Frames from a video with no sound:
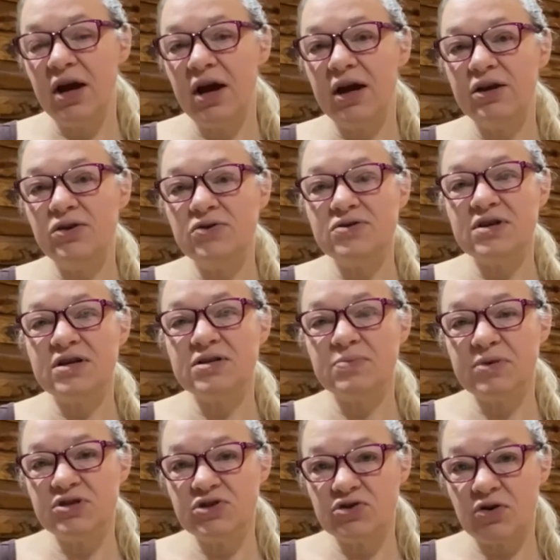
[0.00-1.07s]
and use as my
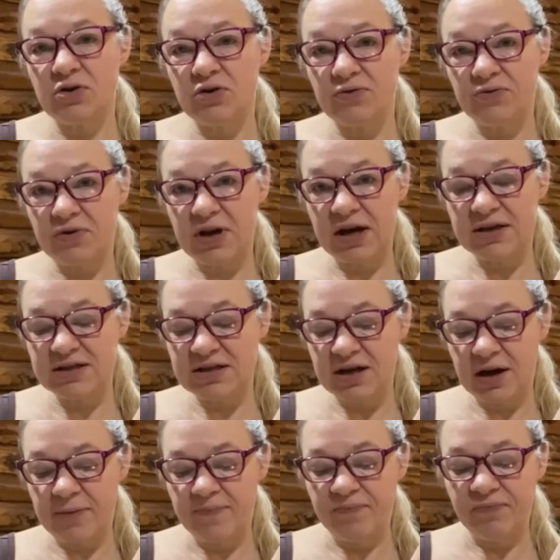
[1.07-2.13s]
starter for next time.